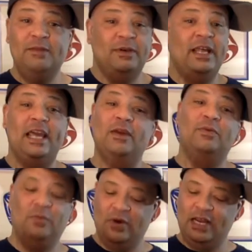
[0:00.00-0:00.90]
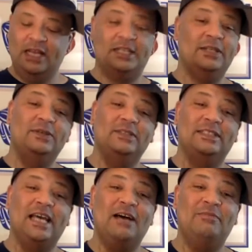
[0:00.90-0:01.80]
but hey, one out of two is
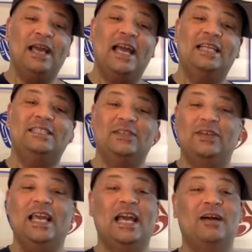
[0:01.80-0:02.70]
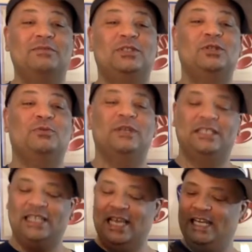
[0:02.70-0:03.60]
not bad. So, yeah, I'm super
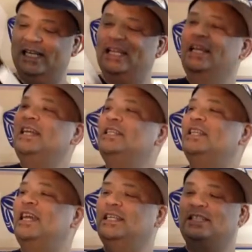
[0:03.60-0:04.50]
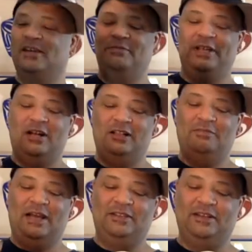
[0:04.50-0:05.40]
excited. Today, it's going to be all
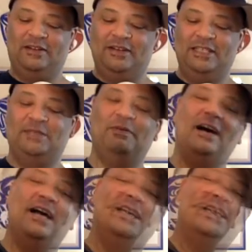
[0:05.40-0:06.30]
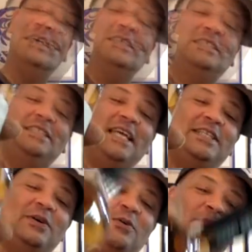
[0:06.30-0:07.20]
about the green spot
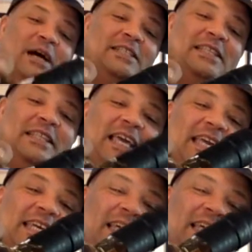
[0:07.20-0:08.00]
Chateau Montelena.